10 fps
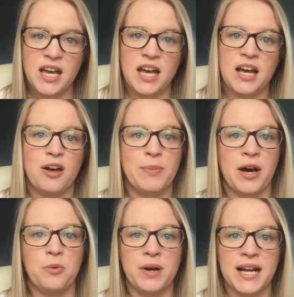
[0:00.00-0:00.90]

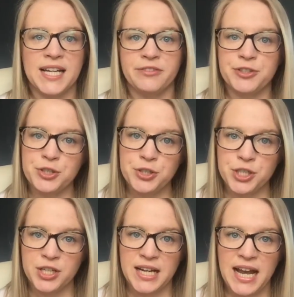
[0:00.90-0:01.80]
about what kind of results
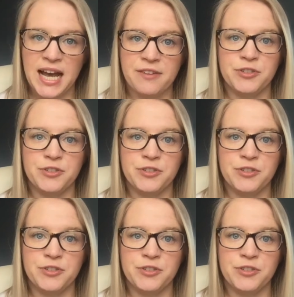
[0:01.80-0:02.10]
you're going to have.